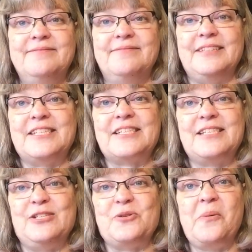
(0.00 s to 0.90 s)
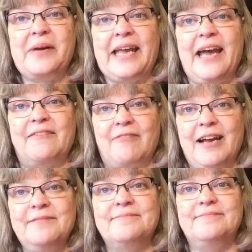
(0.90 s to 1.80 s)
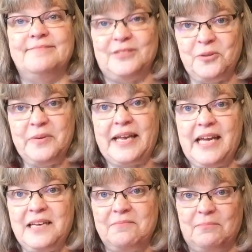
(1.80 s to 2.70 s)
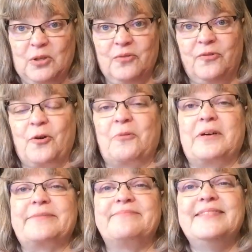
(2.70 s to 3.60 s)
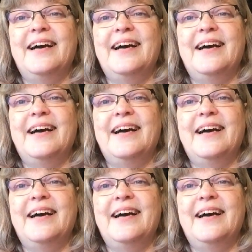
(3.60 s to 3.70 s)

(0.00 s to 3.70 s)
We just do what we can, right? do what we can, move forward.